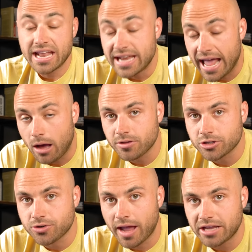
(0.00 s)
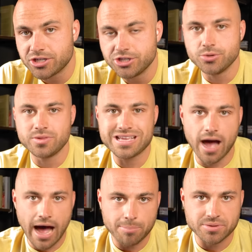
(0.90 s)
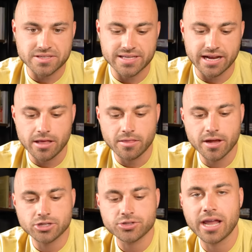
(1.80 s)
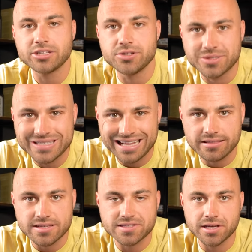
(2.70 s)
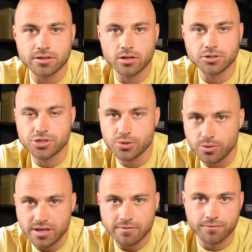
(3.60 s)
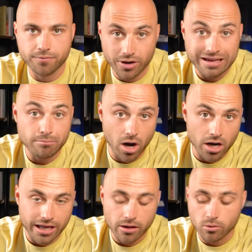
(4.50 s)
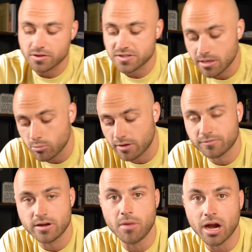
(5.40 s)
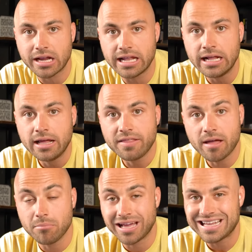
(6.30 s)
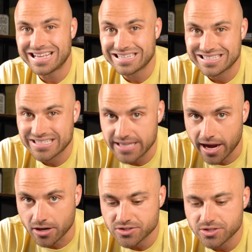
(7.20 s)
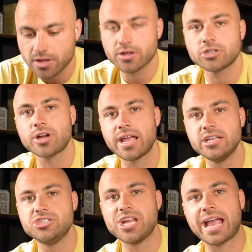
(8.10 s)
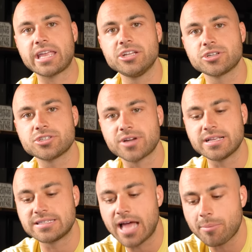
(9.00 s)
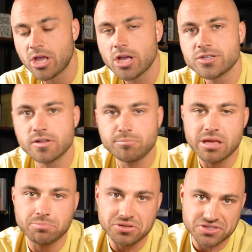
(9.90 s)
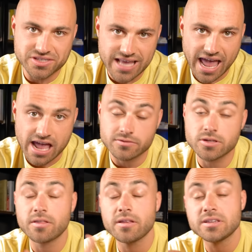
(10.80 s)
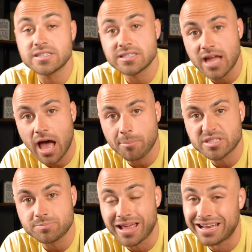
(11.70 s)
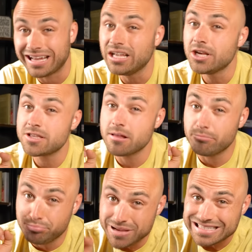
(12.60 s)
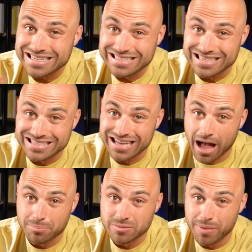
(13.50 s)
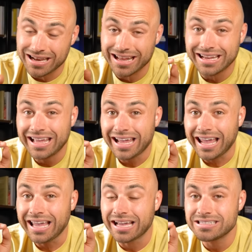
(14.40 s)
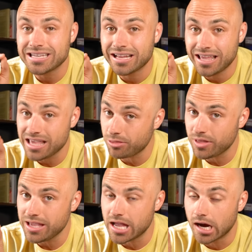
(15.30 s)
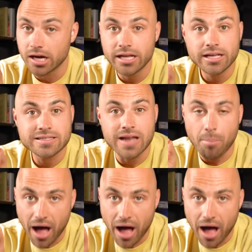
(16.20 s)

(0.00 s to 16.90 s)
And now they're trying to do the opposite. They're trying to send the signal to the free market or the somewhat free market that money is scarce. They're trying to jack interest rates up so that people save, so that they stop spending, so that businesses stop spending, and key thing here, stop